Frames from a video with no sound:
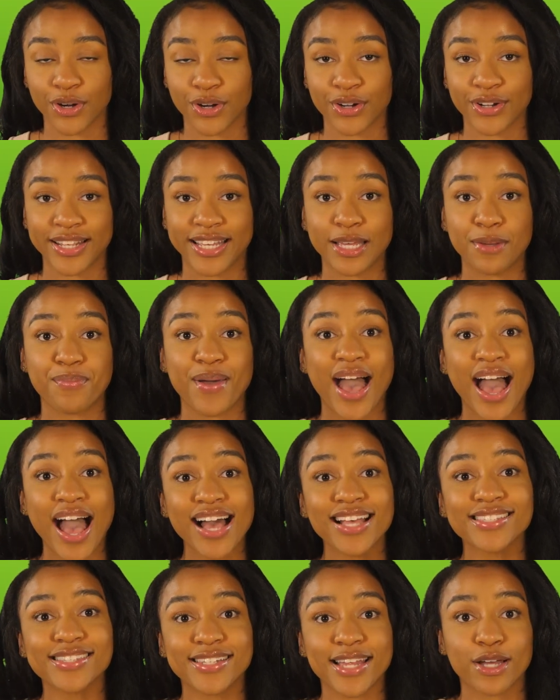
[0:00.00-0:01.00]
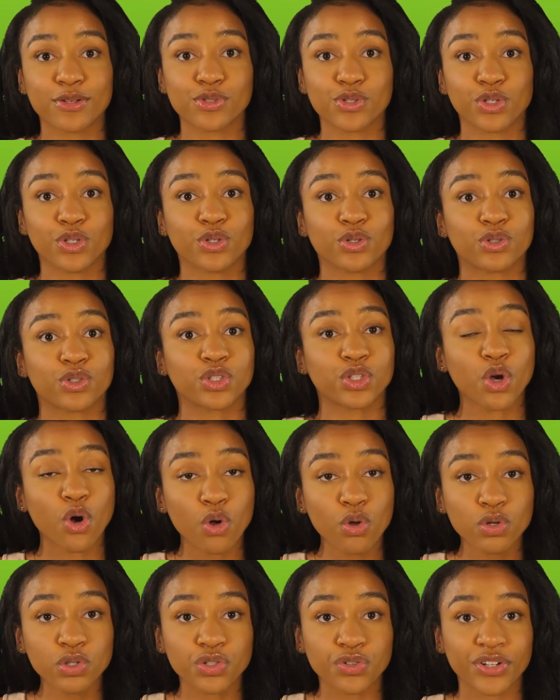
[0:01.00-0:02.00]
earn get passed down to your
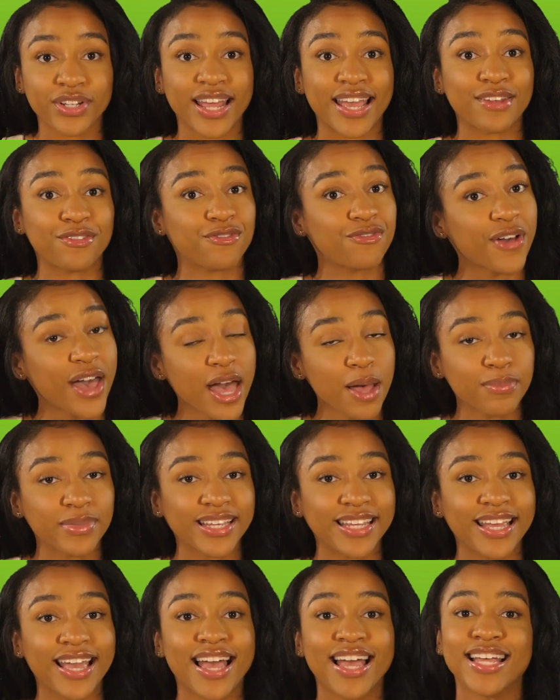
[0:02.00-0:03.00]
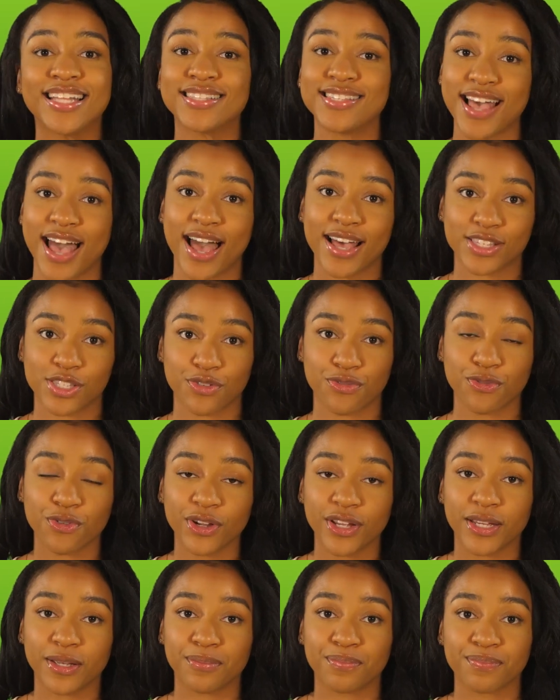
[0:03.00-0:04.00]
children and family
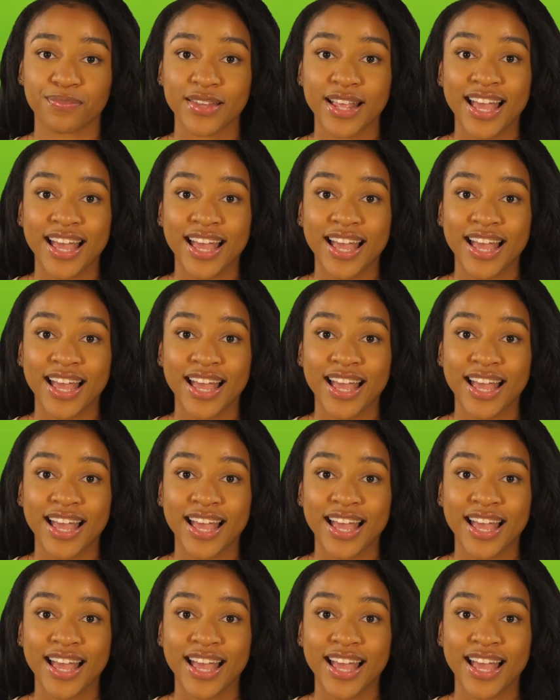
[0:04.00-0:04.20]
tax-free.